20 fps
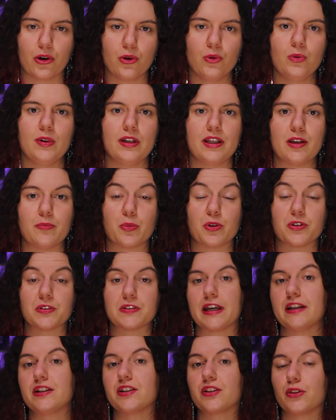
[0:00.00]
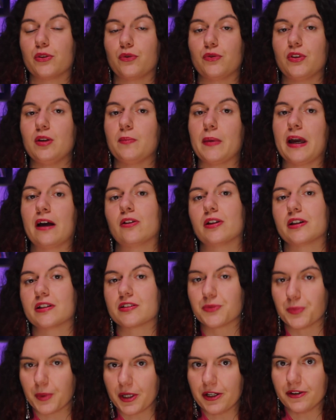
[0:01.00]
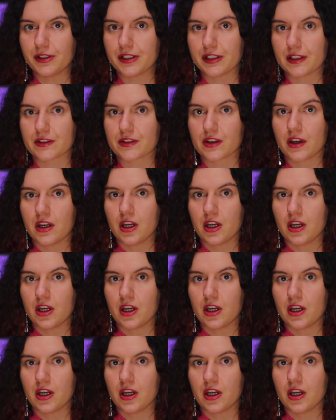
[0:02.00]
only present the female experience,